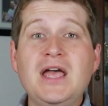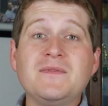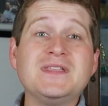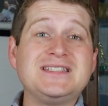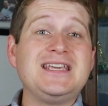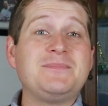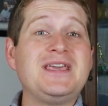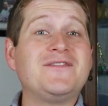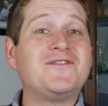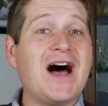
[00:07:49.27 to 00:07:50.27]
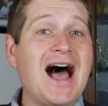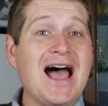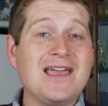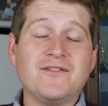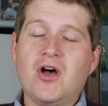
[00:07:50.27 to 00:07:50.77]
The
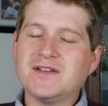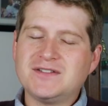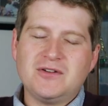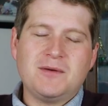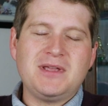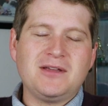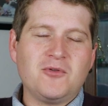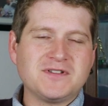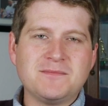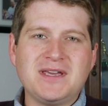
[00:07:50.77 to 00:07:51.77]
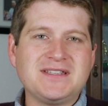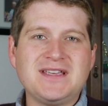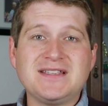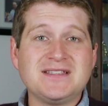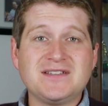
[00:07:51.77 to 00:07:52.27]
TP5 also, I mean, of course it makes
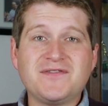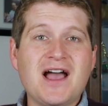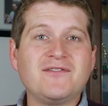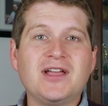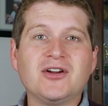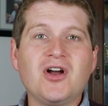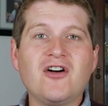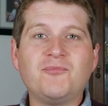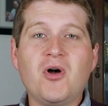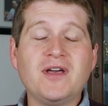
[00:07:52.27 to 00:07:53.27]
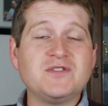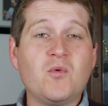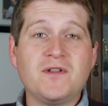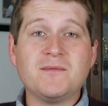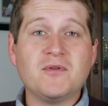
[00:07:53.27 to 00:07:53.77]
sense. It's a 5-layer golf ball. It's
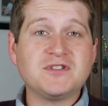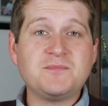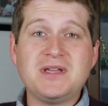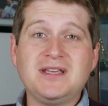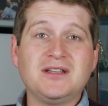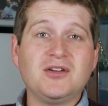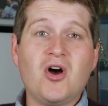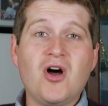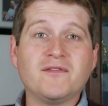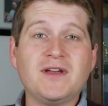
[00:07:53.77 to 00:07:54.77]
one of the most spinning in golf.